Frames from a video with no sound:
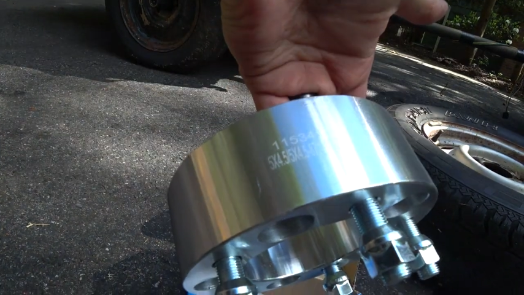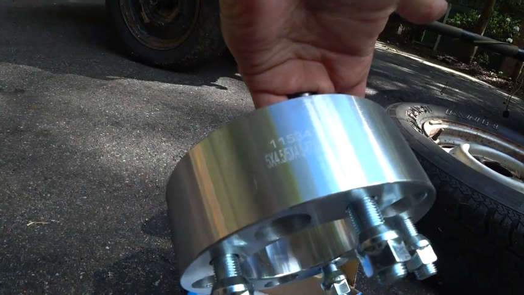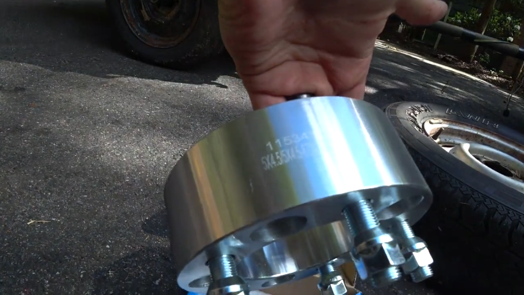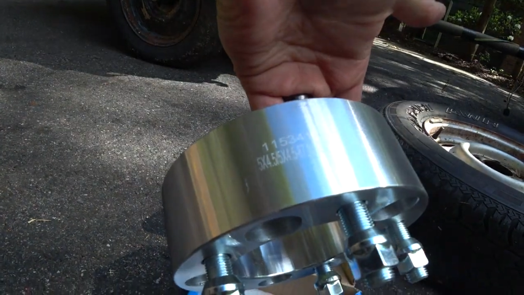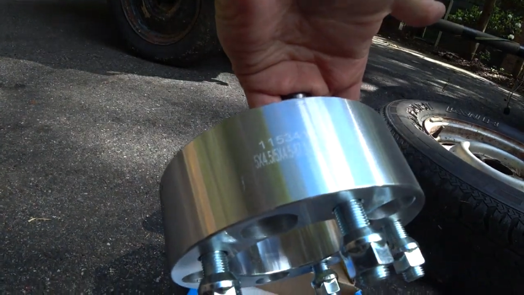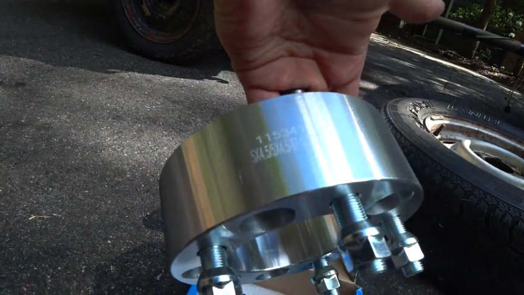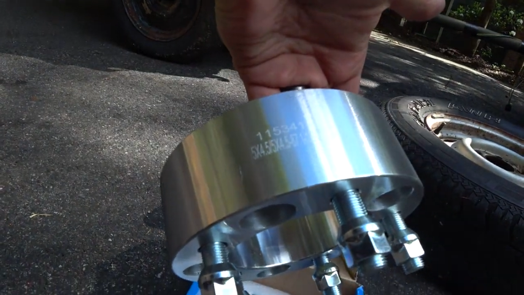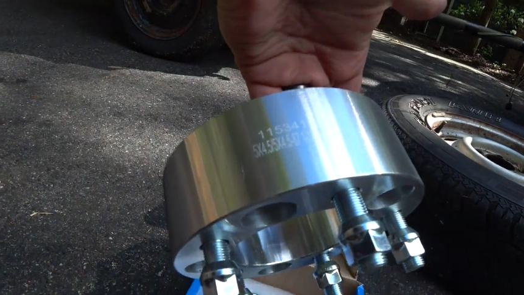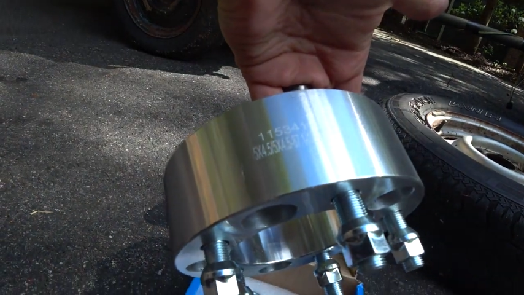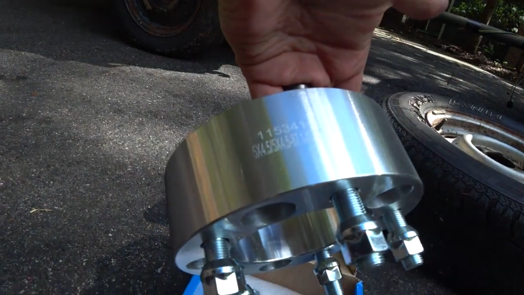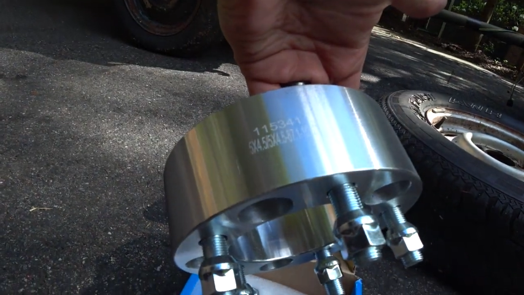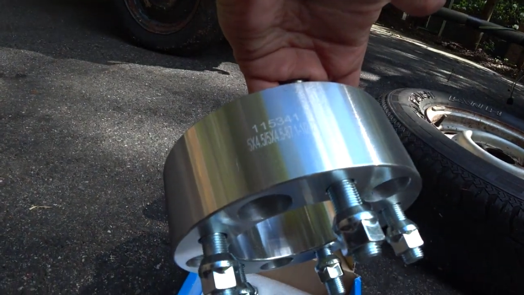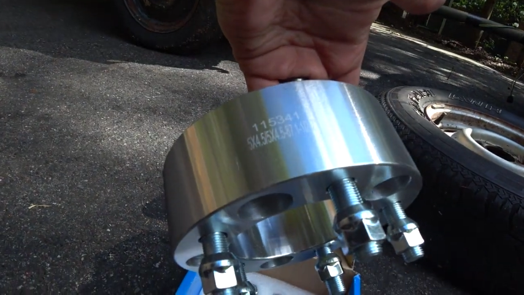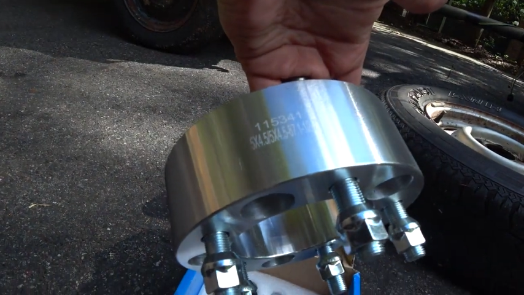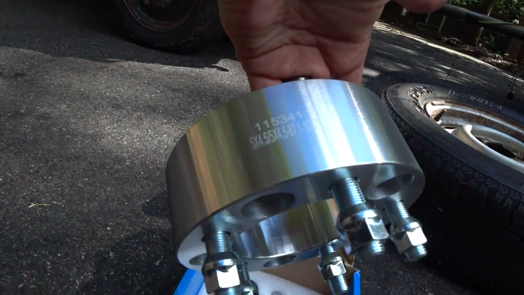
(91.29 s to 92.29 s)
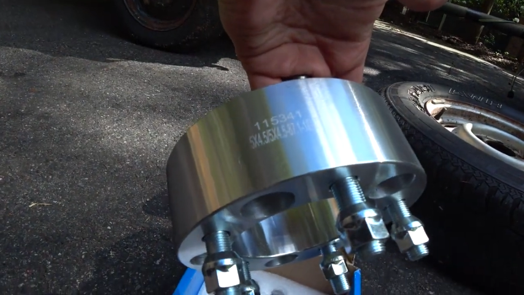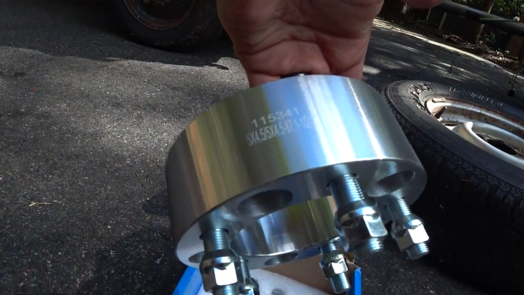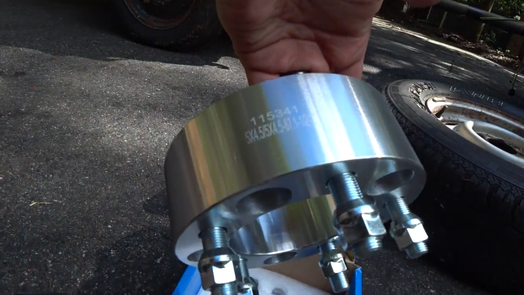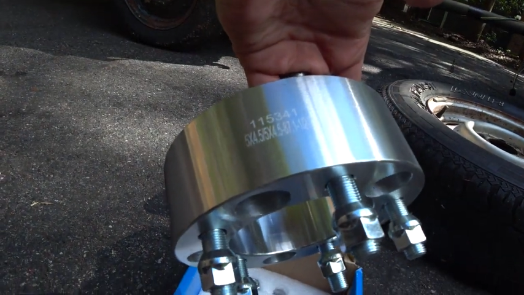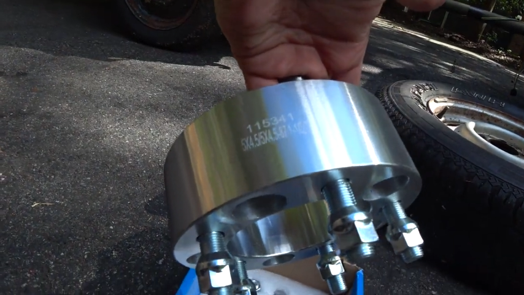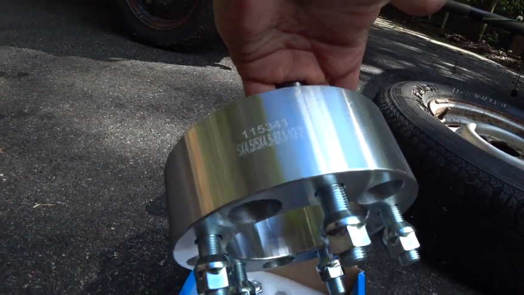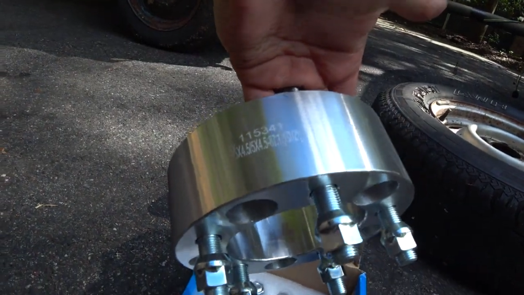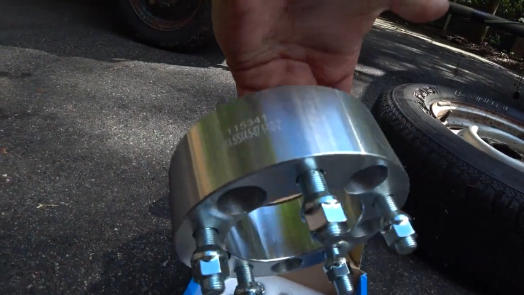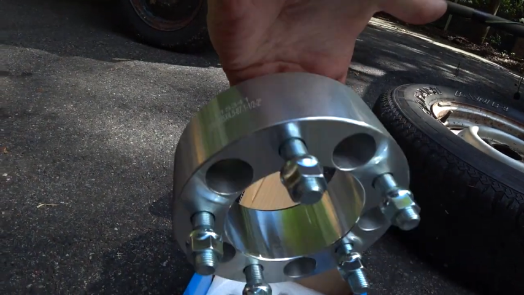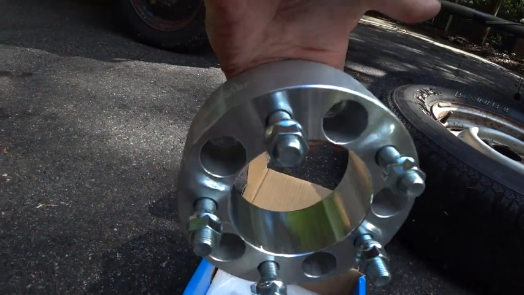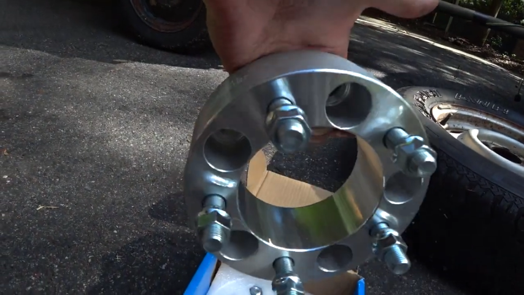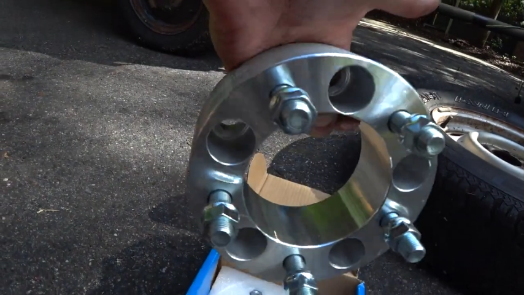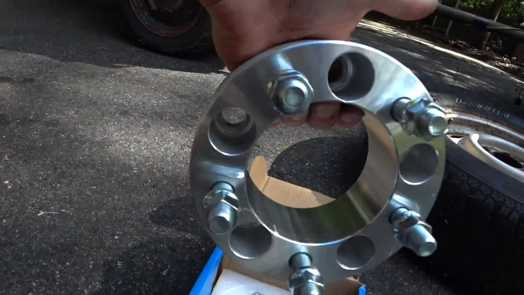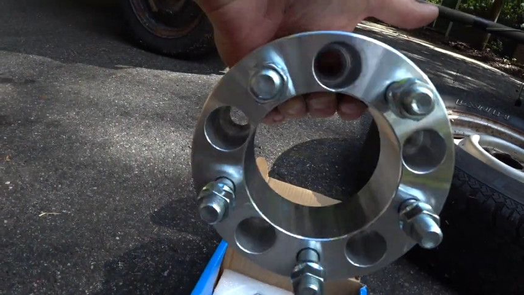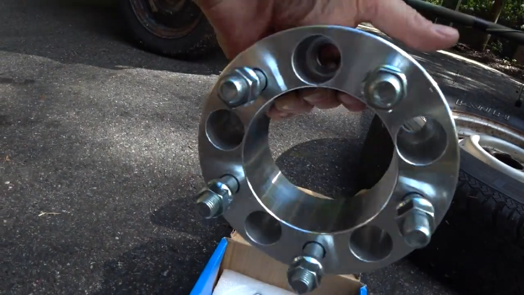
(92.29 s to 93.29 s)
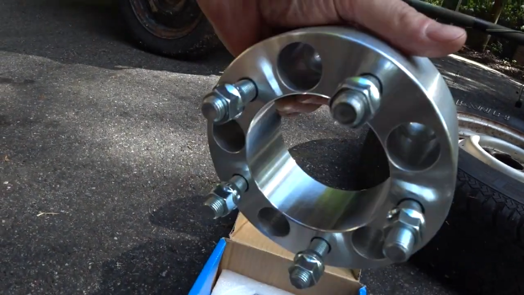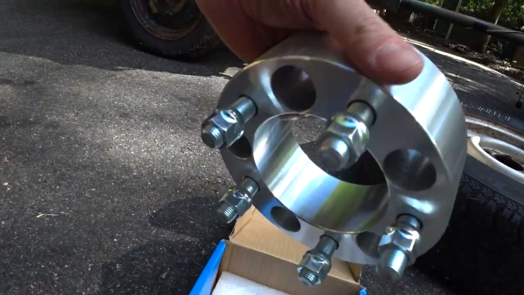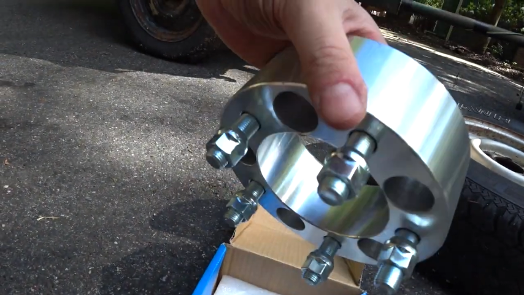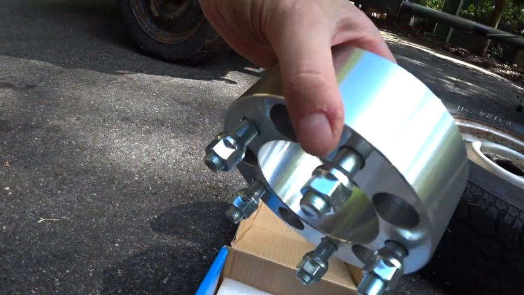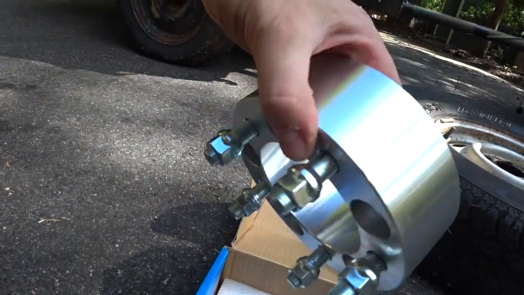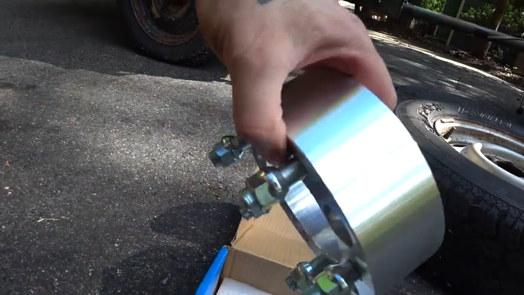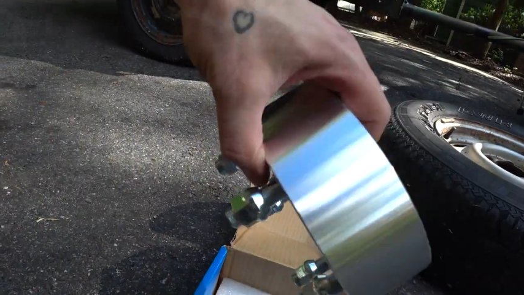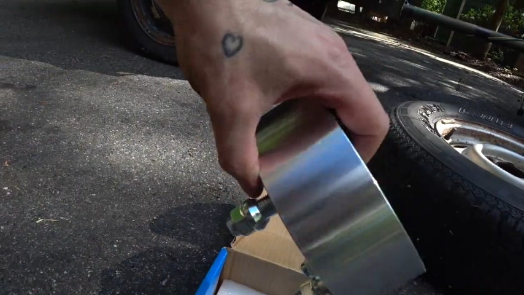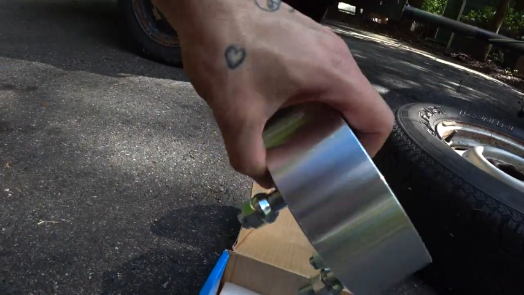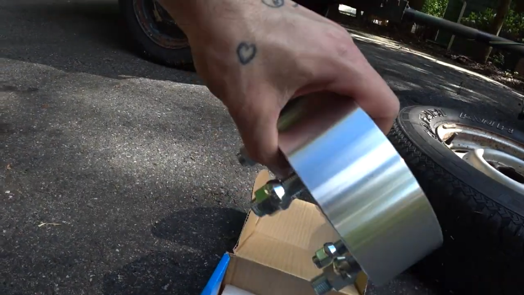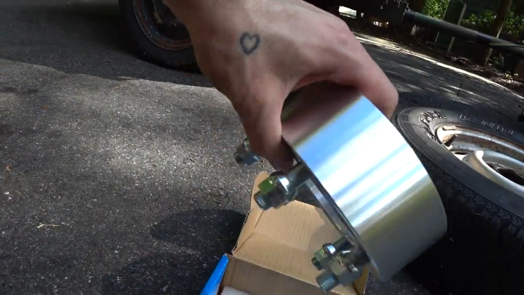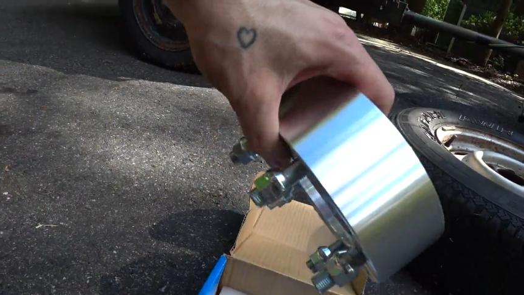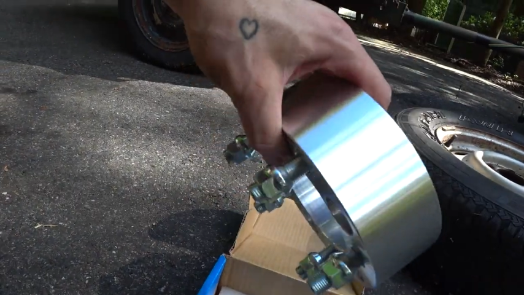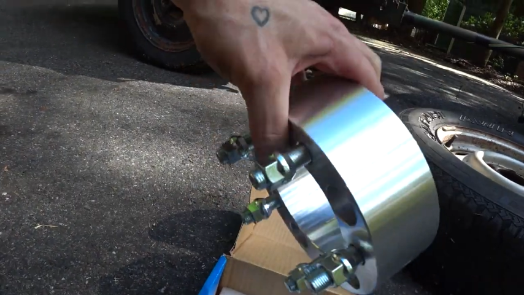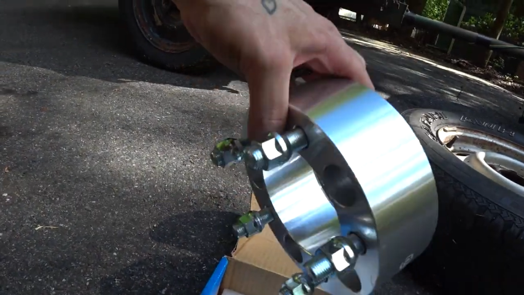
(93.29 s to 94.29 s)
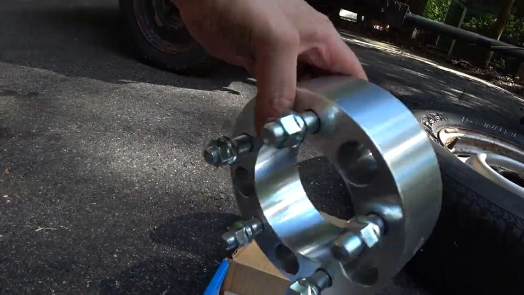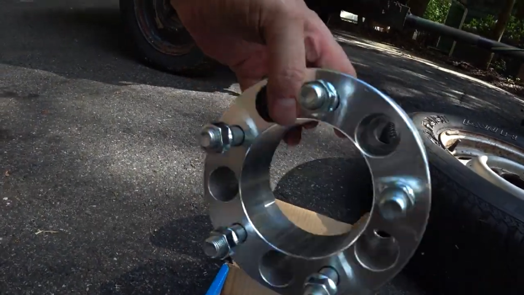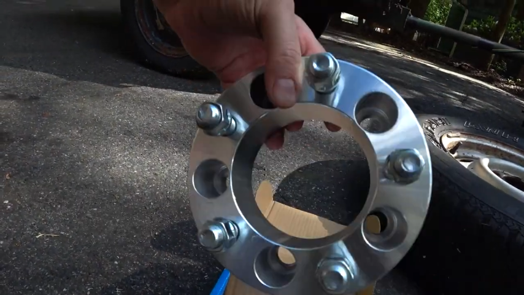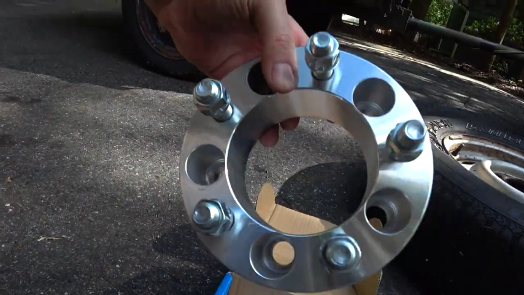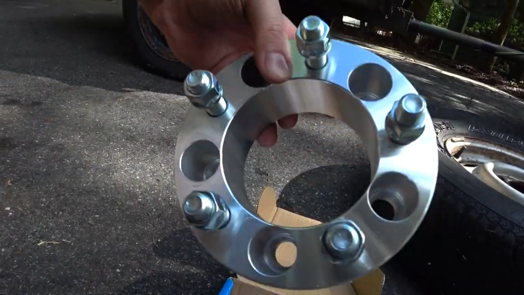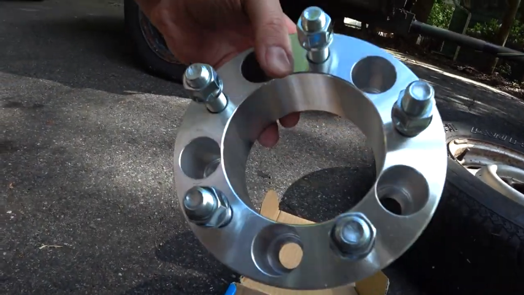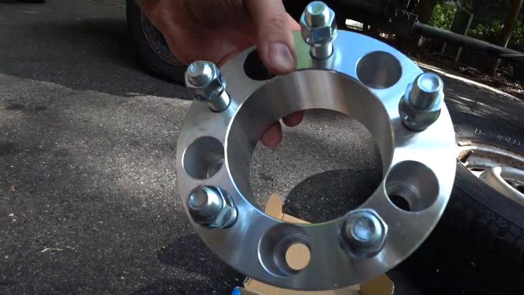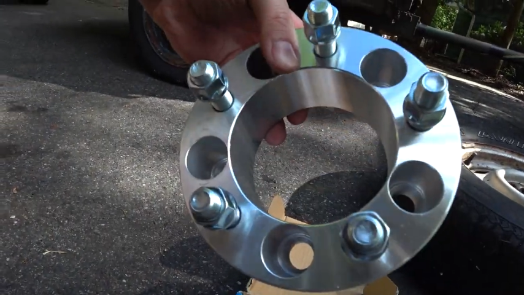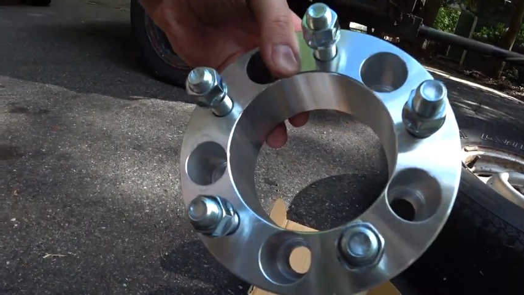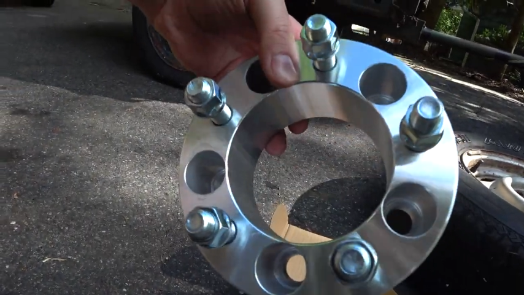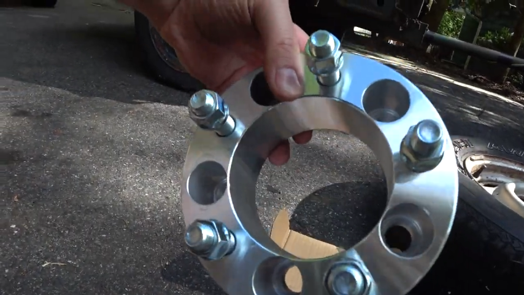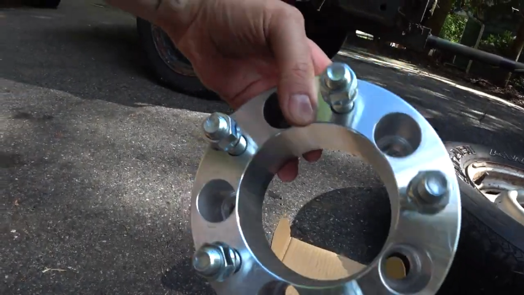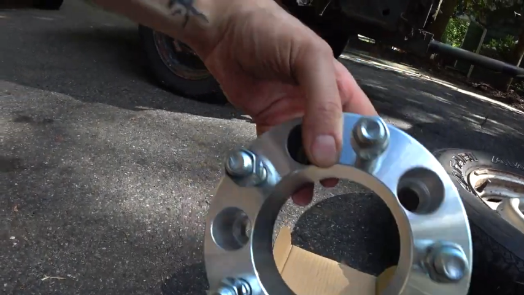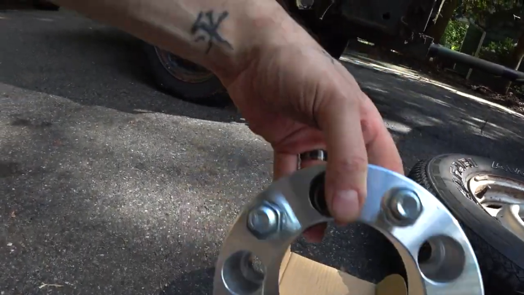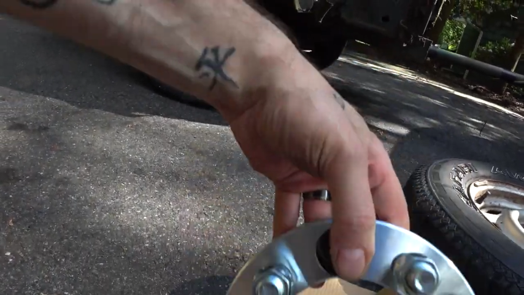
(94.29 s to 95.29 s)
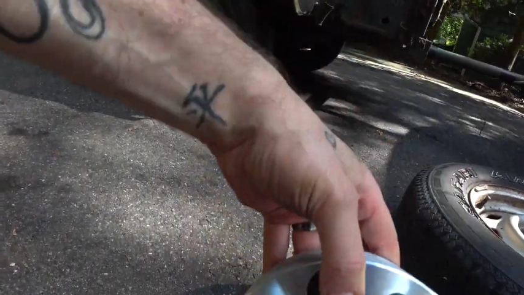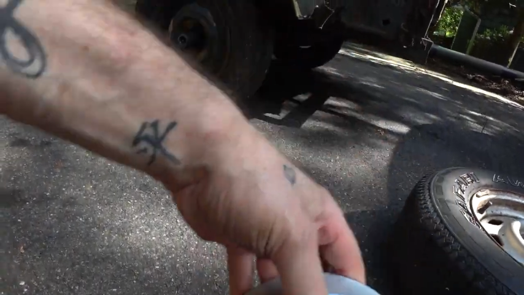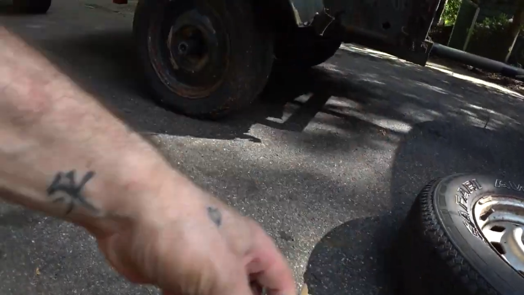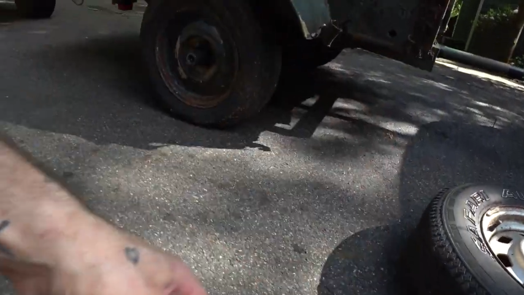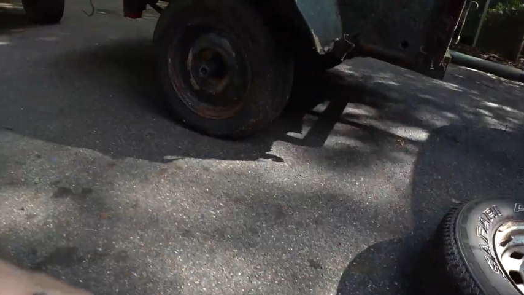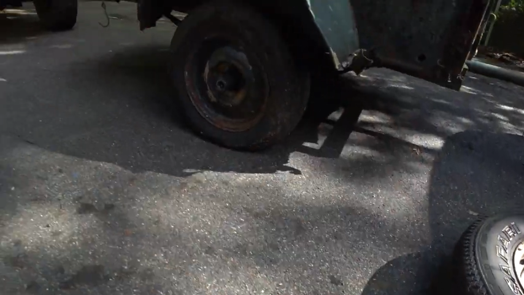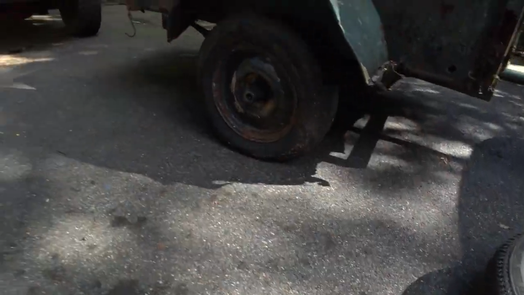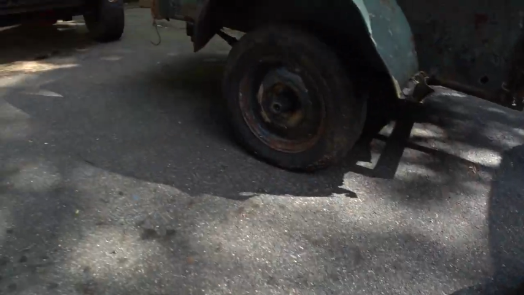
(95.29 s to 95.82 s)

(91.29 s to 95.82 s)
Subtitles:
Nobody's mouth can be seen.